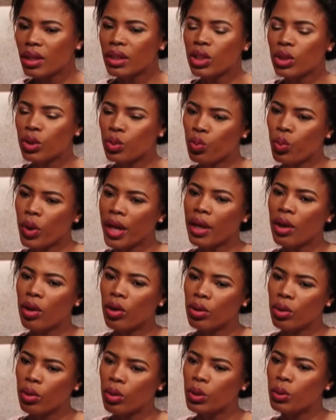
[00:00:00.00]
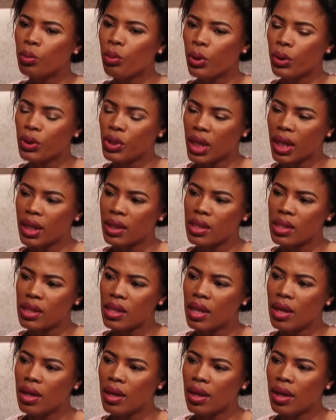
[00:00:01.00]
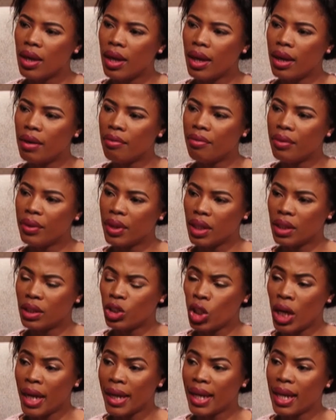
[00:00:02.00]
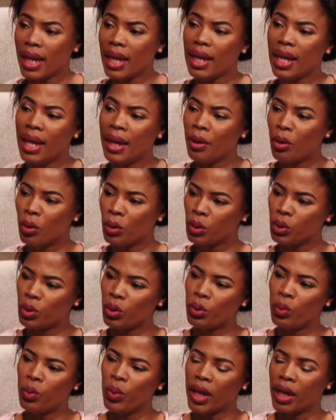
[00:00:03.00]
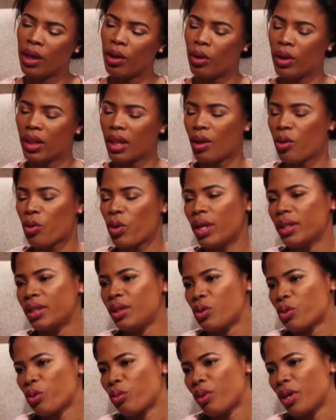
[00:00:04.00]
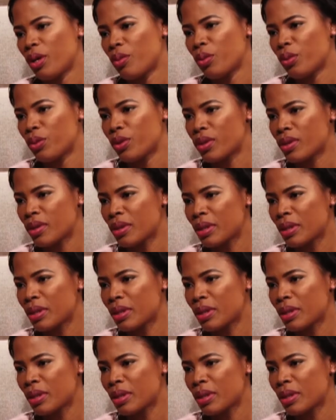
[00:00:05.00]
on just working on those projects for the channel and also working on the Royalty Soapie Awards.